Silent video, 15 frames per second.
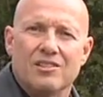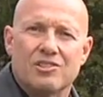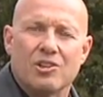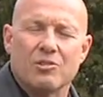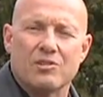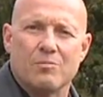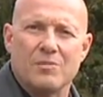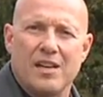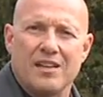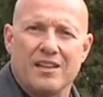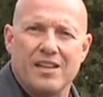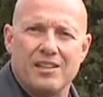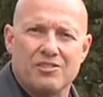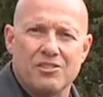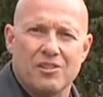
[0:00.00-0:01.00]
show some
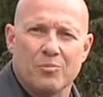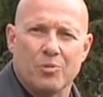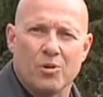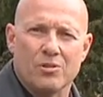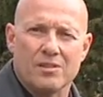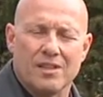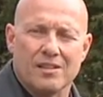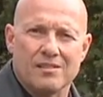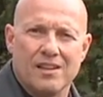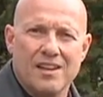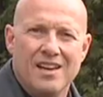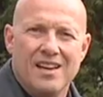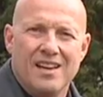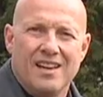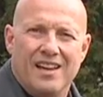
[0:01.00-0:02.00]
dedication to the process.
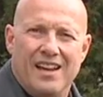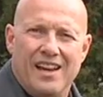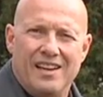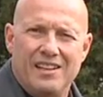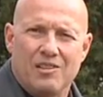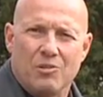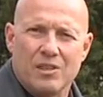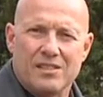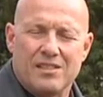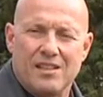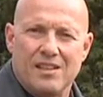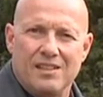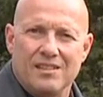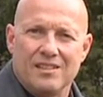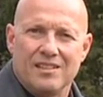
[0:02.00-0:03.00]
Andy
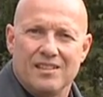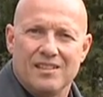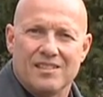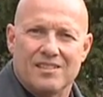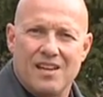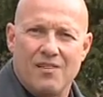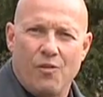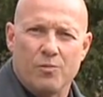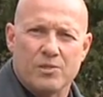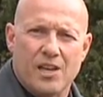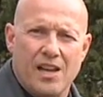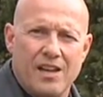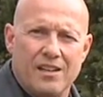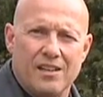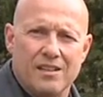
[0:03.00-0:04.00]
Christie, Safe Homes
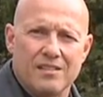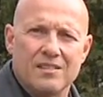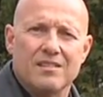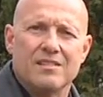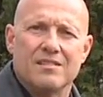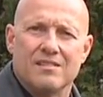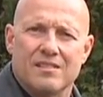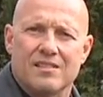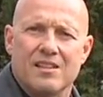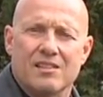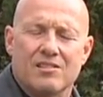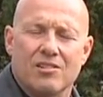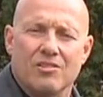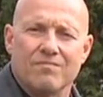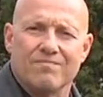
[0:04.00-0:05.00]
Canada, see
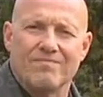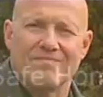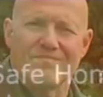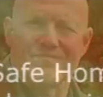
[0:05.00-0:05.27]
you soon.